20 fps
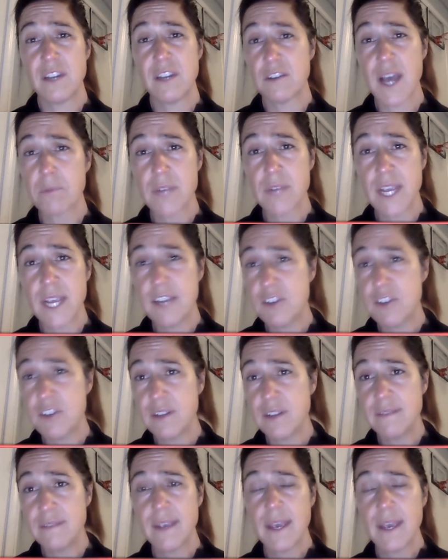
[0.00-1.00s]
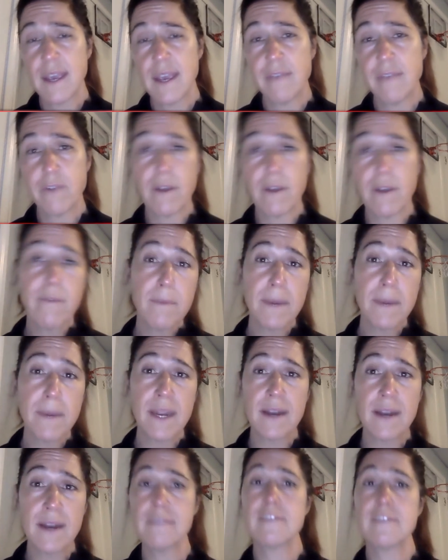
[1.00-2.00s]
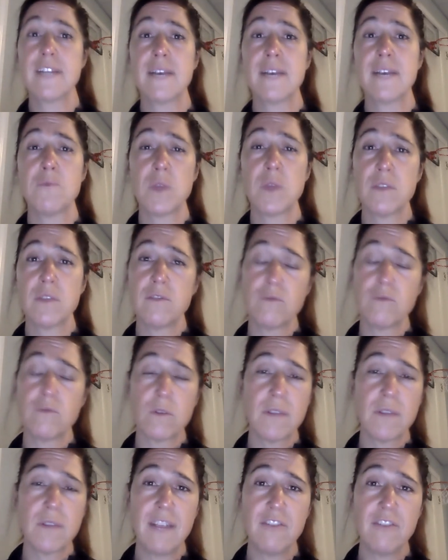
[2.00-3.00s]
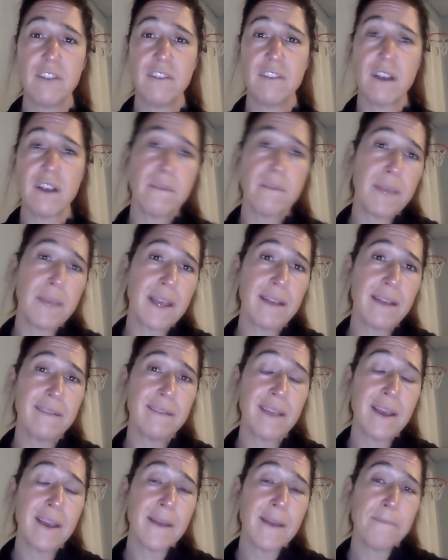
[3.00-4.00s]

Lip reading: top rotations and for everybody to understand what those rotations are, because